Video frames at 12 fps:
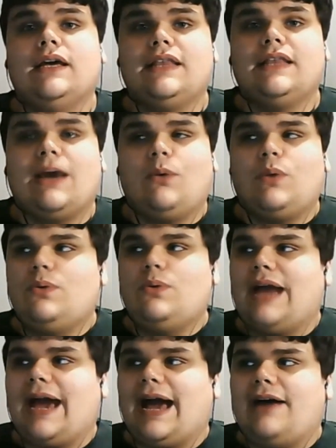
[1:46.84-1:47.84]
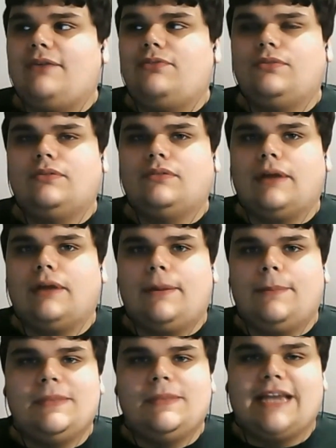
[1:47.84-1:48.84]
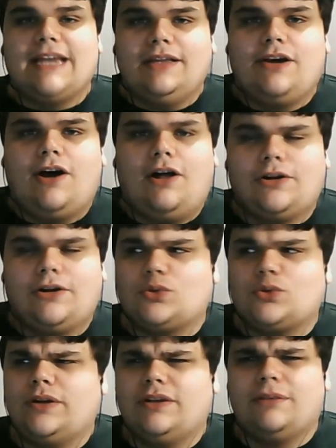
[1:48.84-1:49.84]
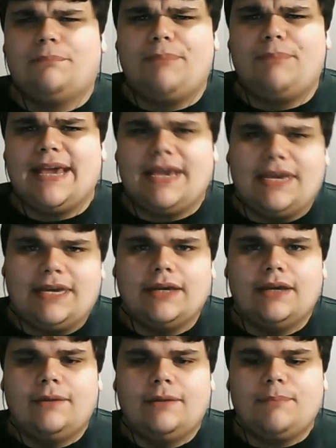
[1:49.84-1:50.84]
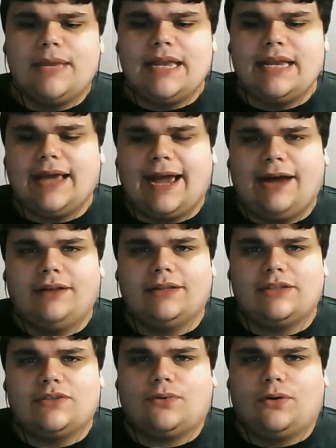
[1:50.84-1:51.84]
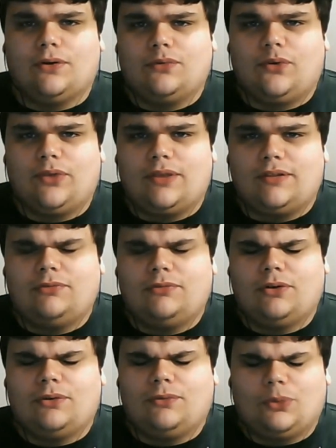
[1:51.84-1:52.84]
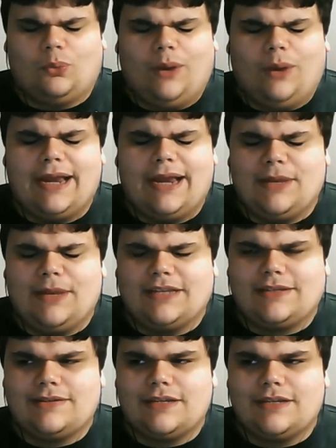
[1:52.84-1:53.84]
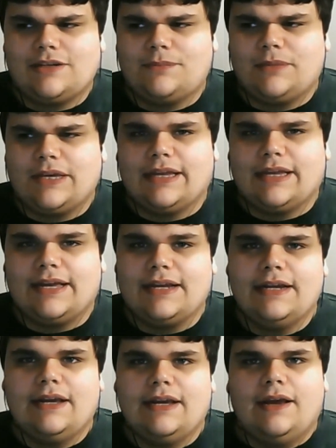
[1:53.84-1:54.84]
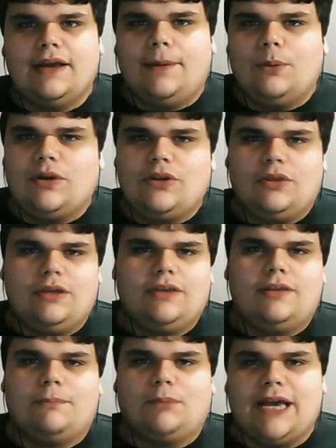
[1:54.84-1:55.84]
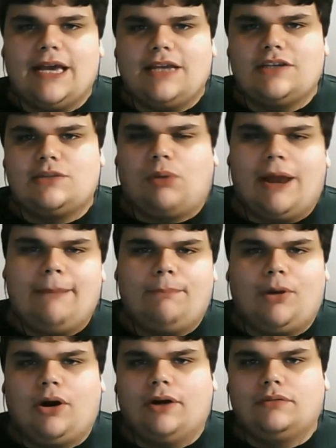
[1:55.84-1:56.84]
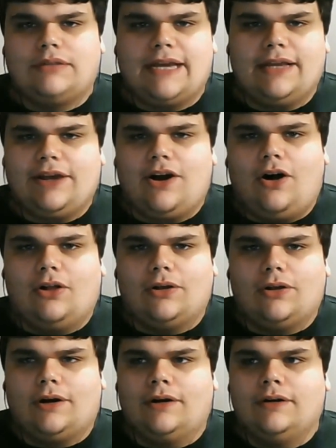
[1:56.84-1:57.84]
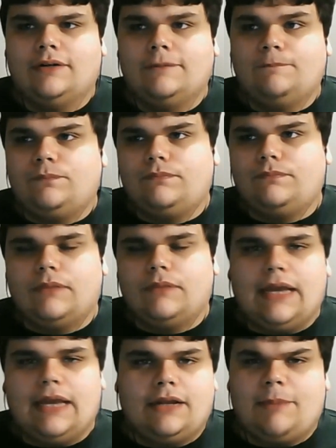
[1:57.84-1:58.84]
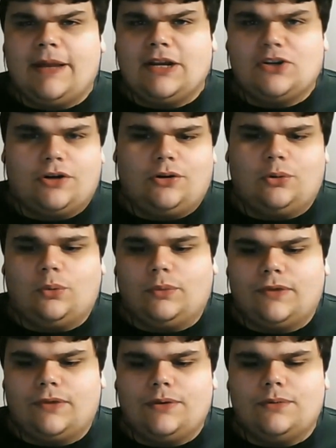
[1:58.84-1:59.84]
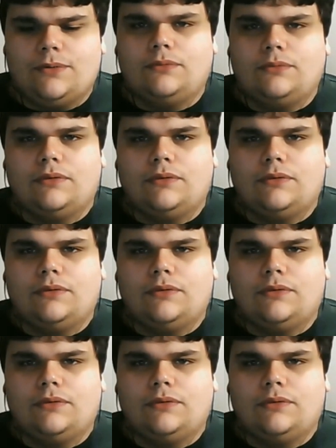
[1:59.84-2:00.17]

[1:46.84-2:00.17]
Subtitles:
that we would have. I mean, Daily Caller is one of the big media outlets for the right. I mean, it's something that, I mean, when you think of the Blaze, Breitbart, Daily Caller, Independent Journal Review,